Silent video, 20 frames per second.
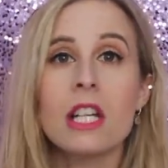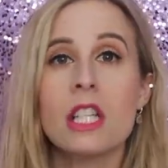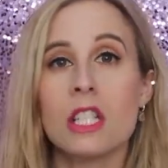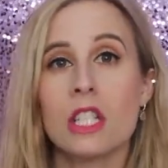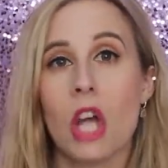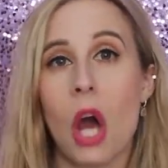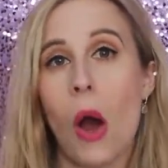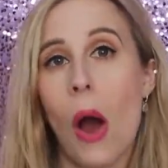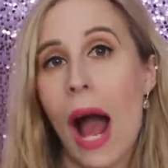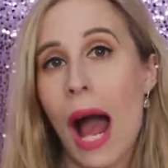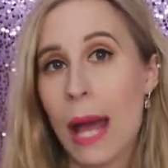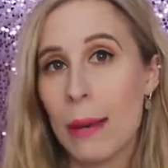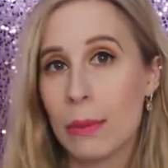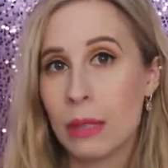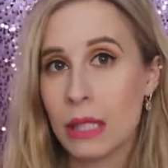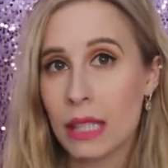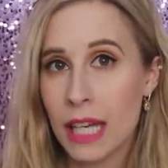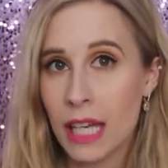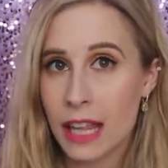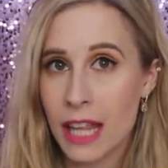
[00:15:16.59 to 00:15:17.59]
So I
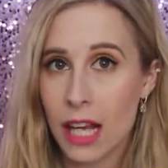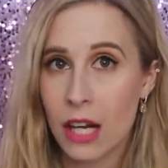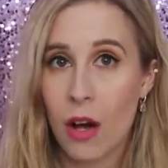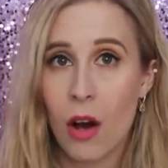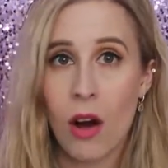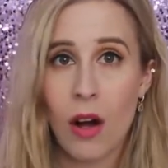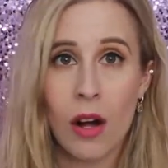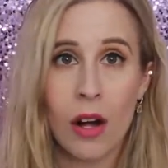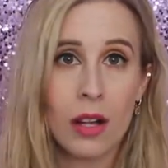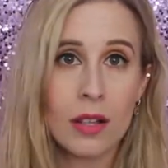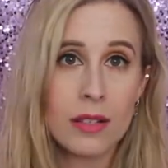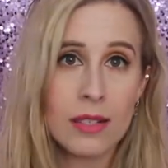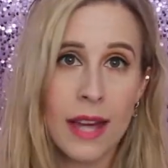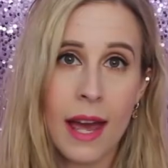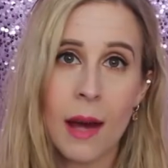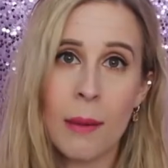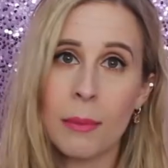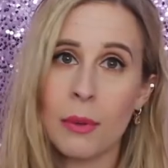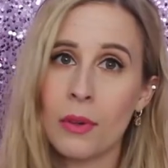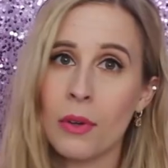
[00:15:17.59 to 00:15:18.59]
will link that all
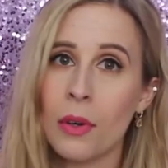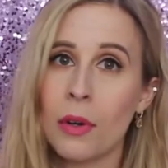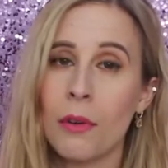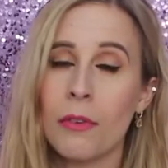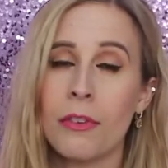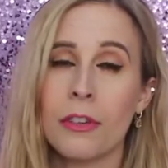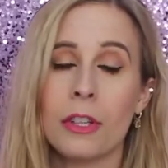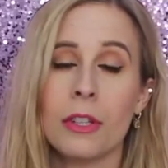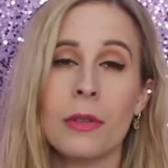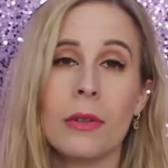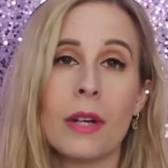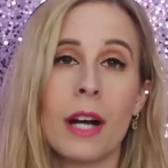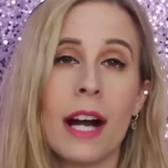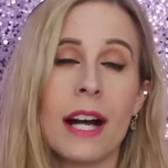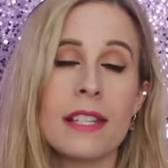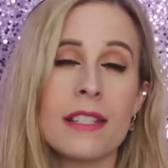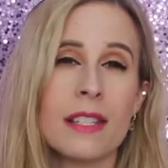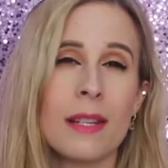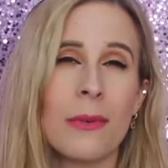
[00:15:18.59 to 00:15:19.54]
down below for you guys,